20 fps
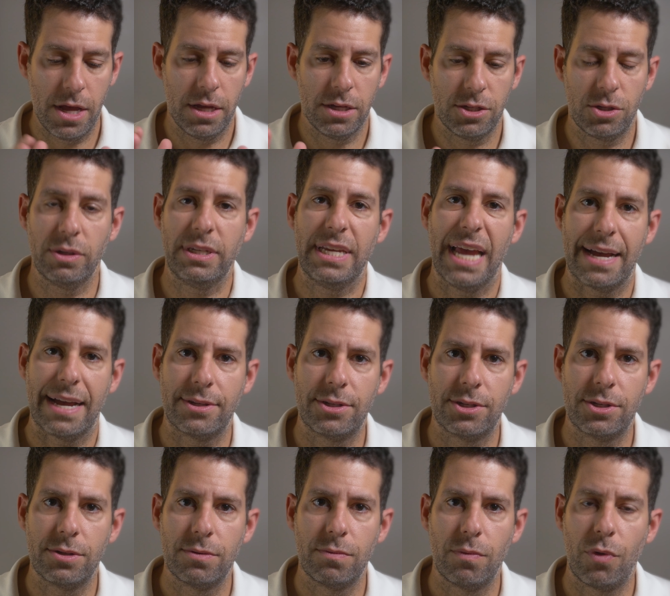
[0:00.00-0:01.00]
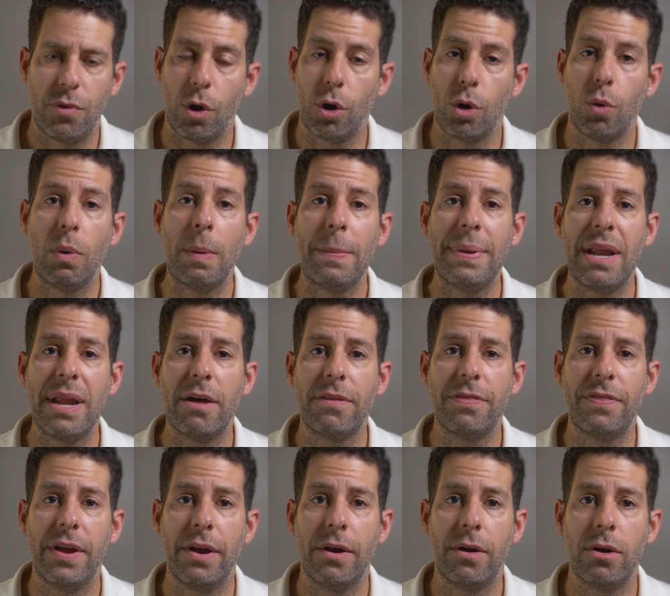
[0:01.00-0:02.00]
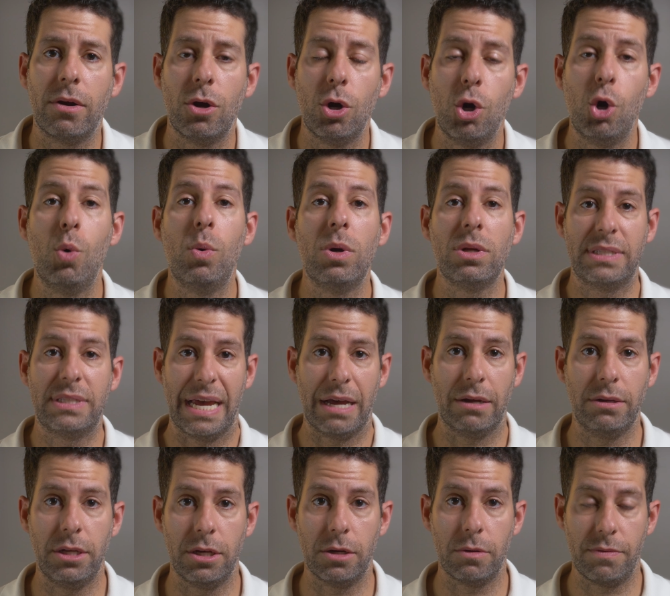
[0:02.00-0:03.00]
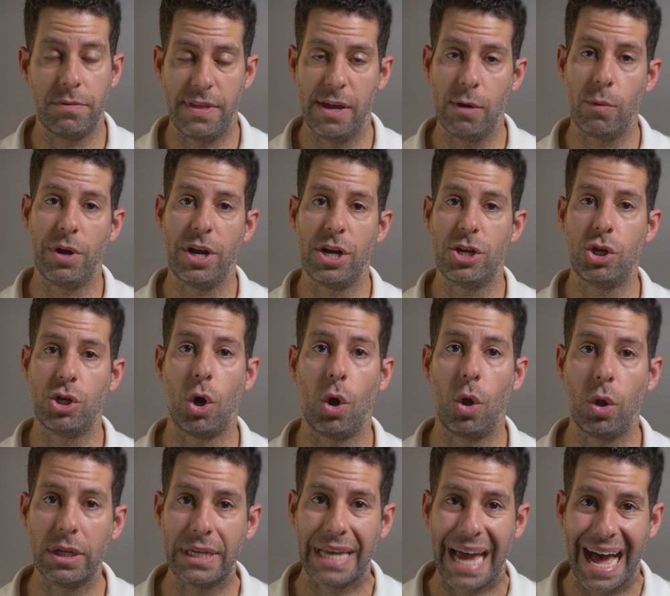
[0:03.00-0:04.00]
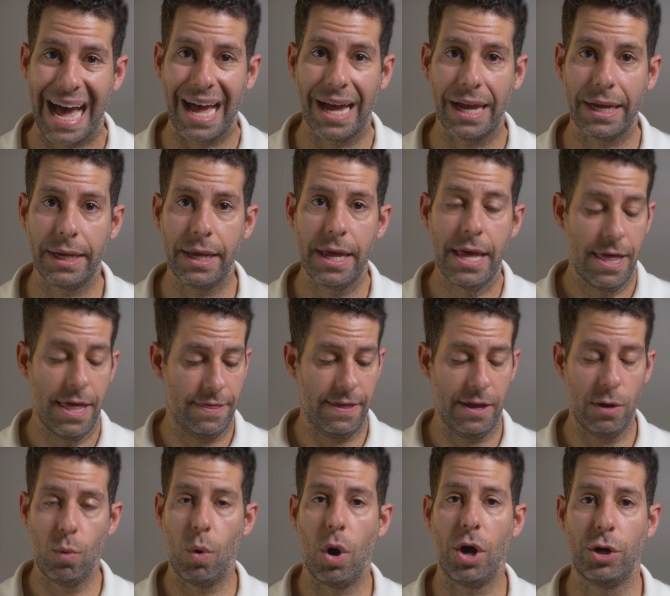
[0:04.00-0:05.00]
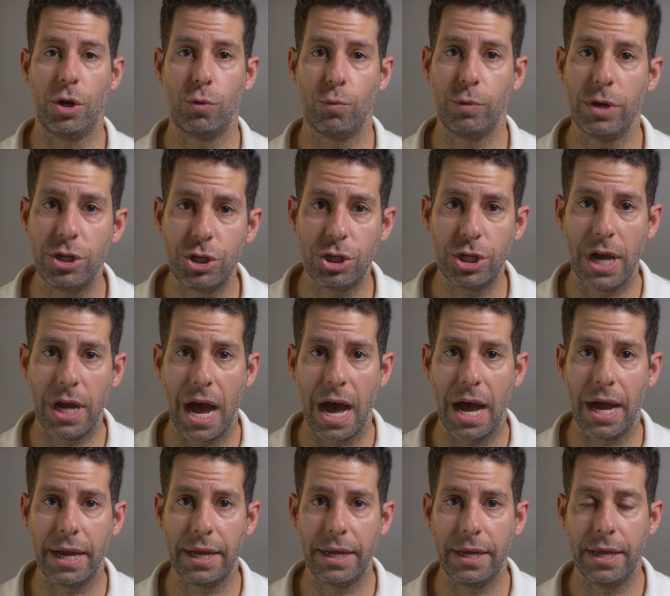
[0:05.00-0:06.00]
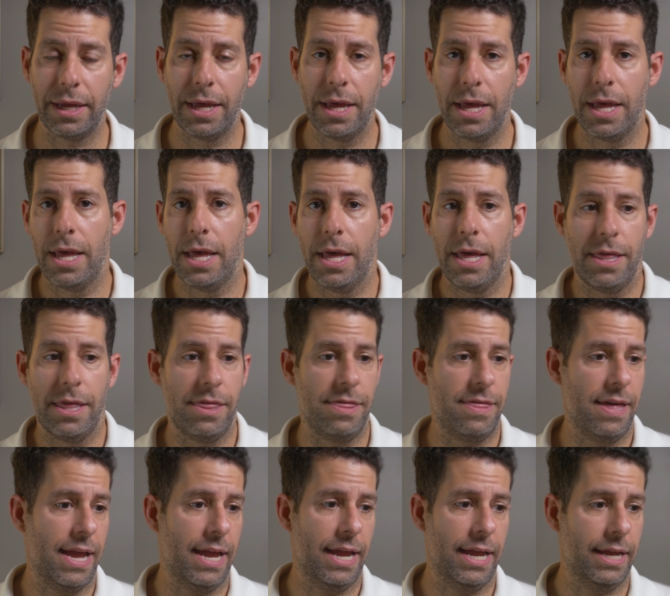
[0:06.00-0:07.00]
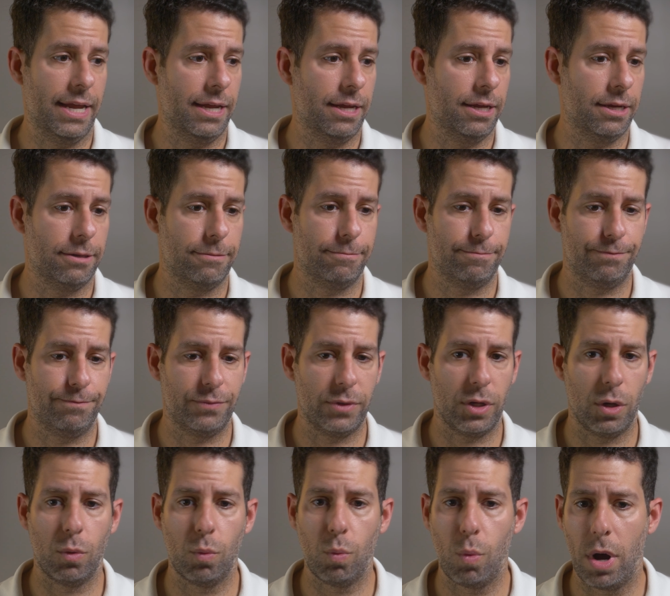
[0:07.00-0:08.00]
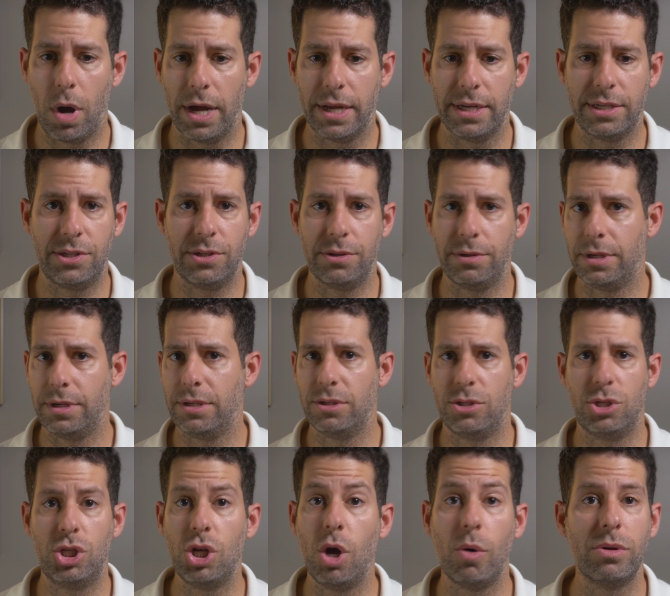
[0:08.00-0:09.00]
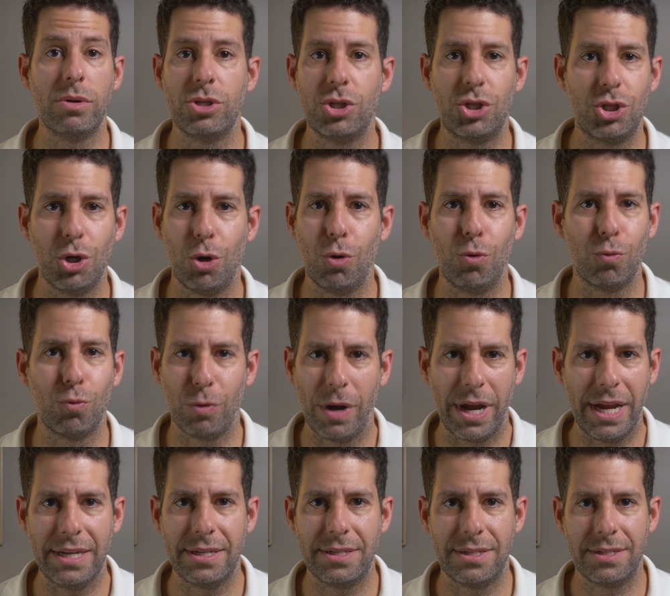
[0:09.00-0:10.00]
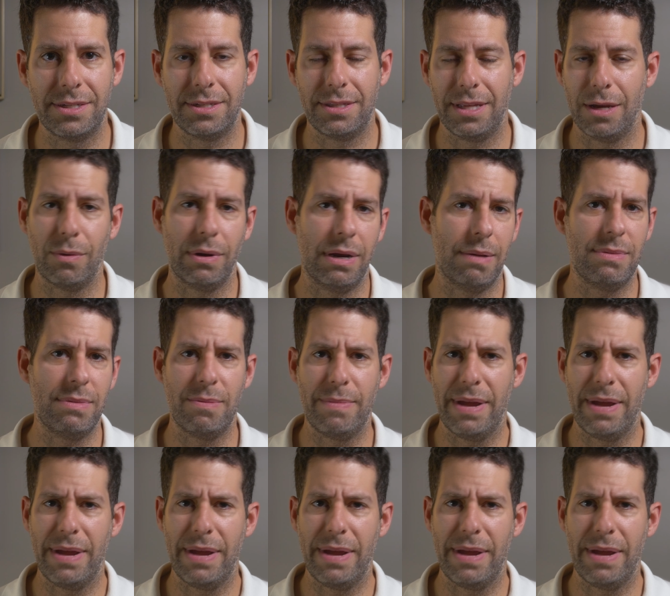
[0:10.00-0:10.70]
So yes, there are women out there who will tell you they want a tall guy, they want a rich guy, they want so-and-so race, they want him to